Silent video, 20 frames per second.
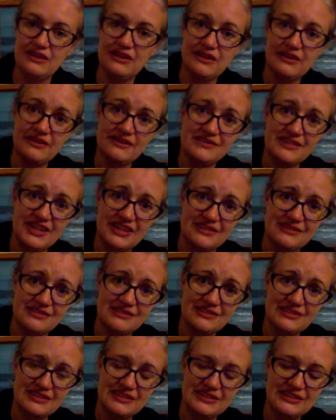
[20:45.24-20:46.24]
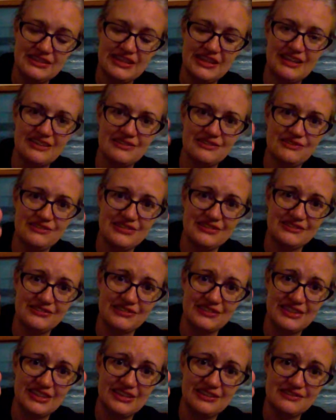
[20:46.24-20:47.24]
Oh, that's nice. Yeah, it feels
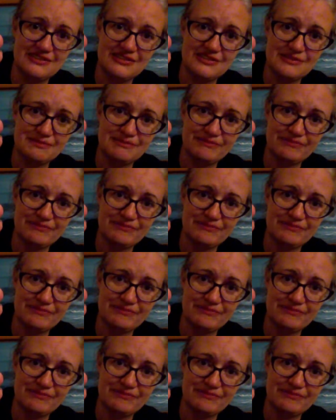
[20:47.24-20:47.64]
really nice.